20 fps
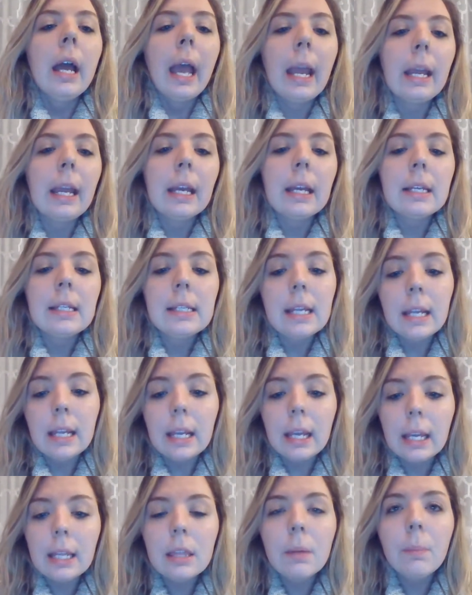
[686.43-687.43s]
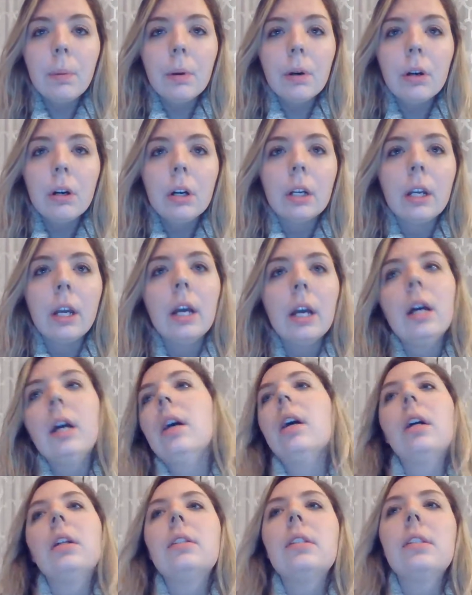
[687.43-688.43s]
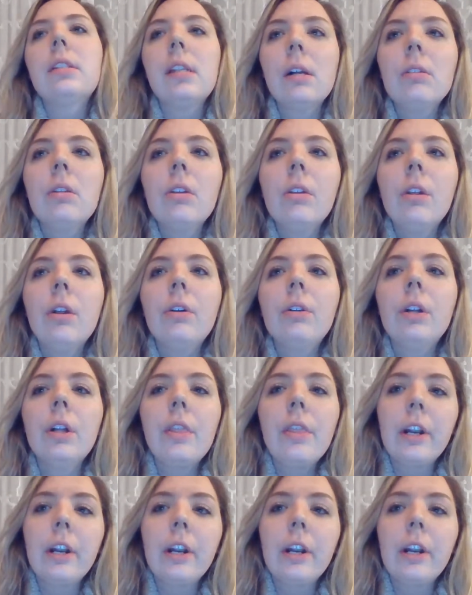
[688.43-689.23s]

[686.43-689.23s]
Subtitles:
And in the book, Stella Luna,